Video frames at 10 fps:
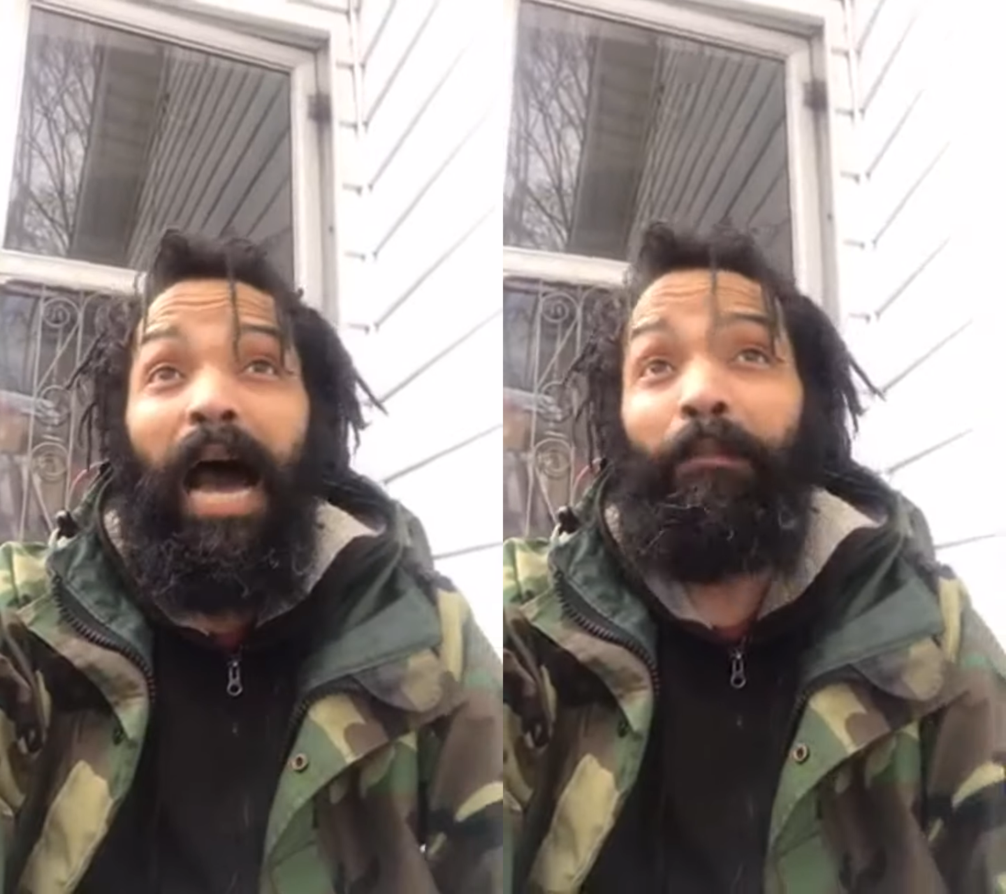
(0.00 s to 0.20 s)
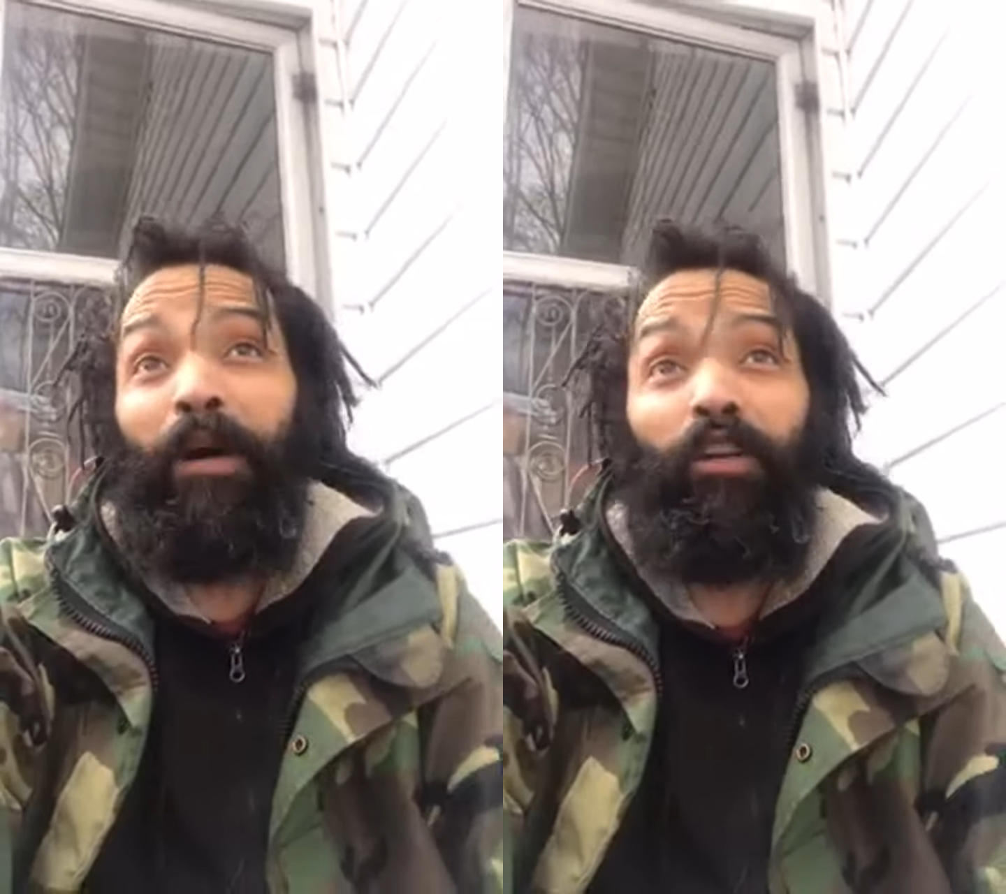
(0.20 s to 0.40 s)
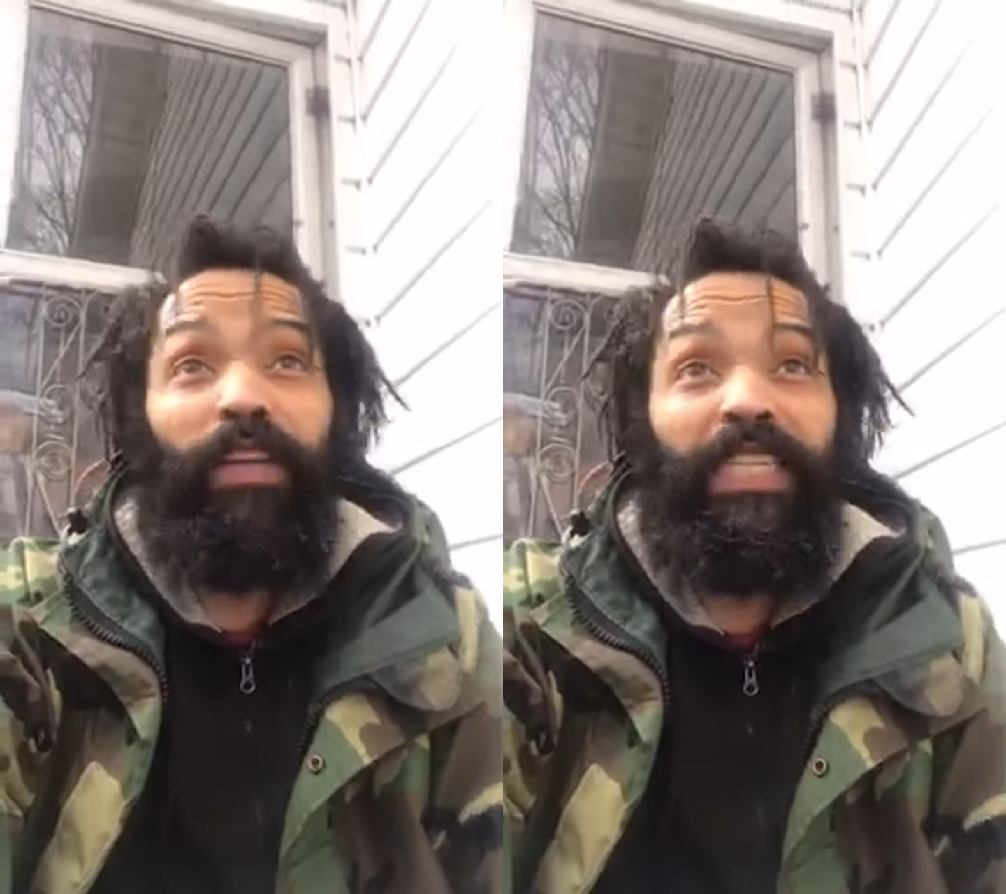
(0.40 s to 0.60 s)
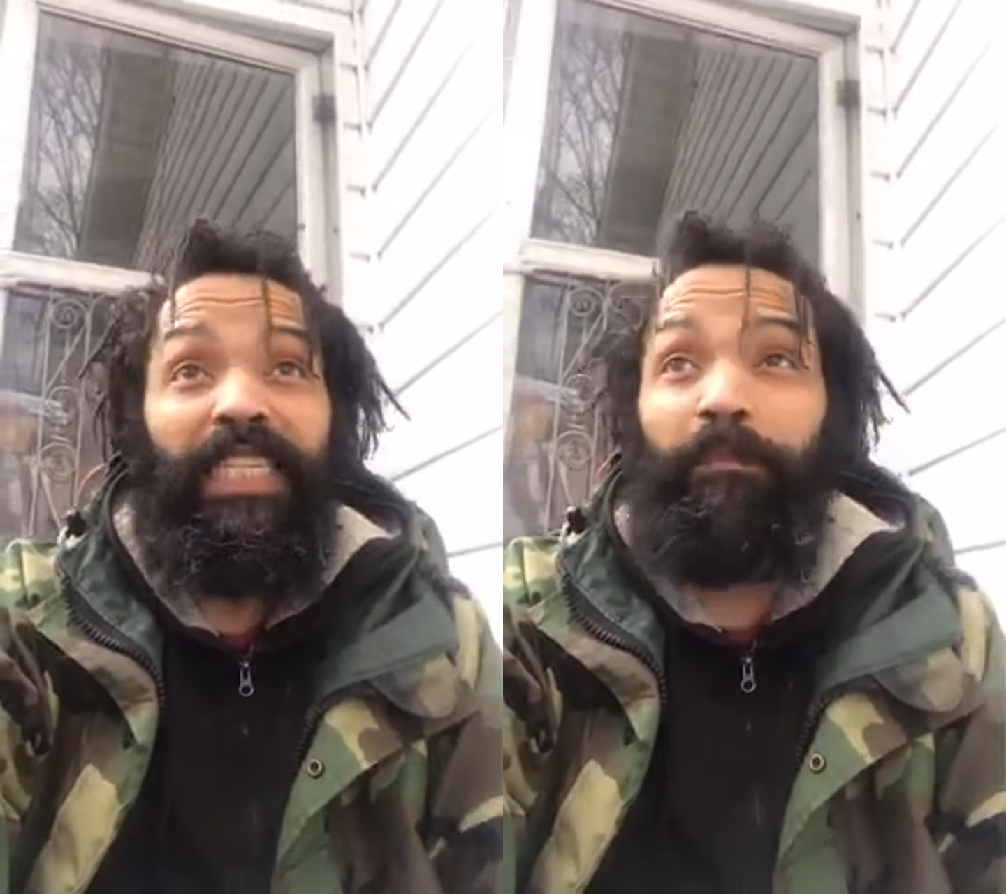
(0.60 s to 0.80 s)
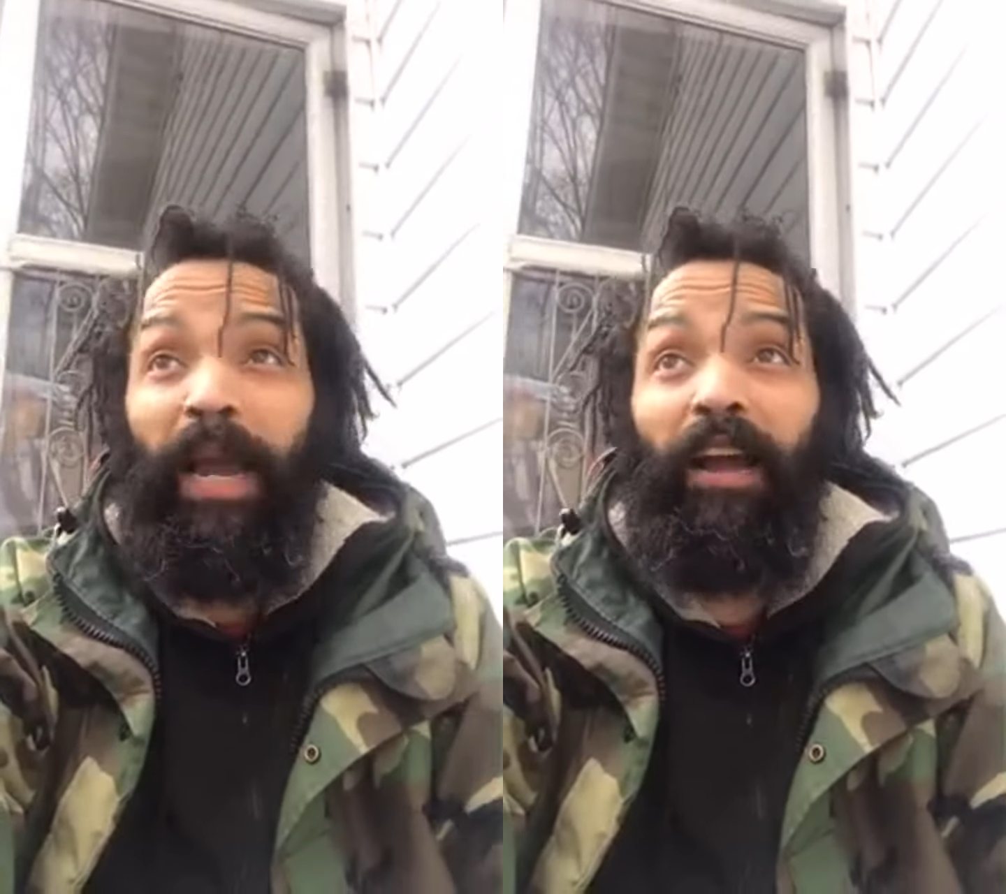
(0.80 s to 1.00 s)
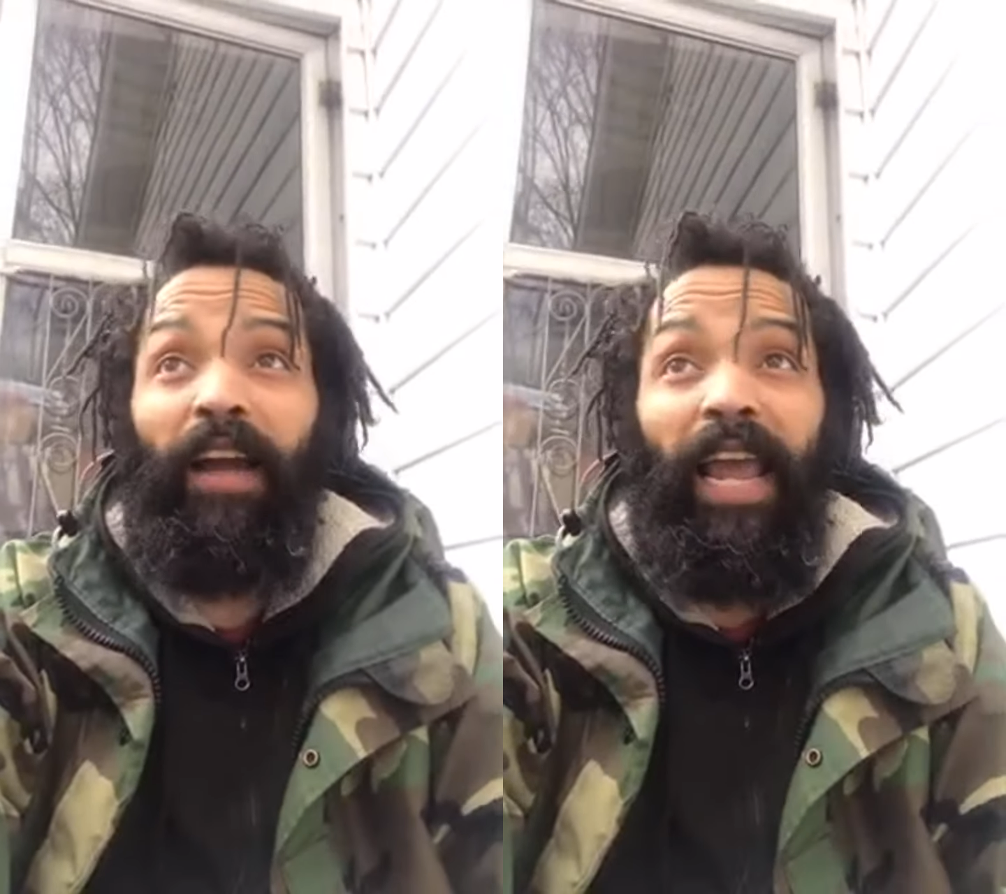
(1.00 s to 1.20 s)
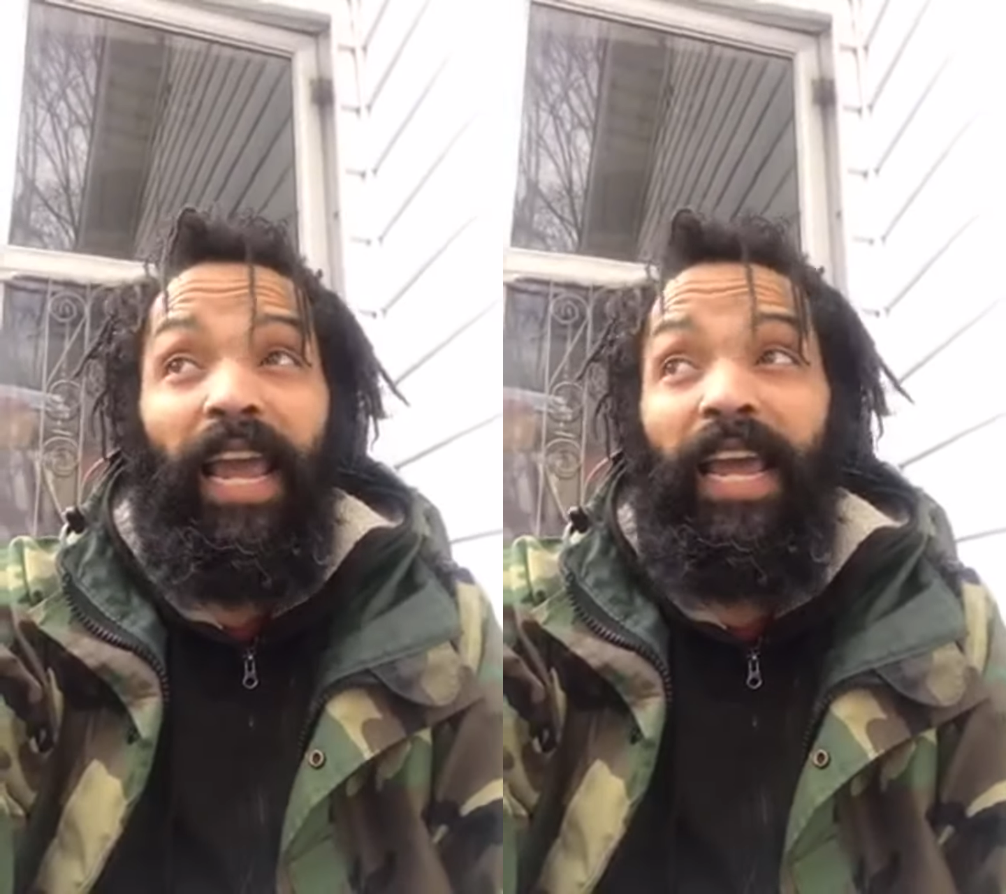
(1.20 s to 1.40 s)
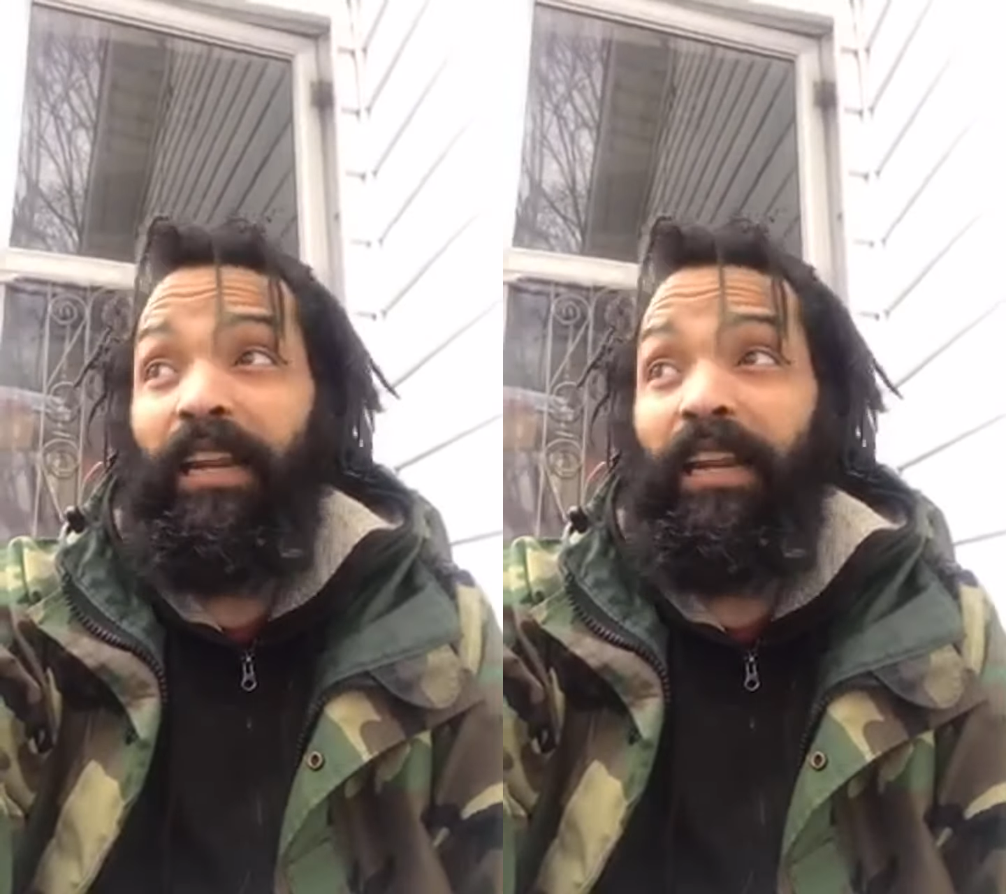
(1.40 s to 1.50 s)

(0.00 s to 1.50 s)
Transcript: I'm a grizzly bear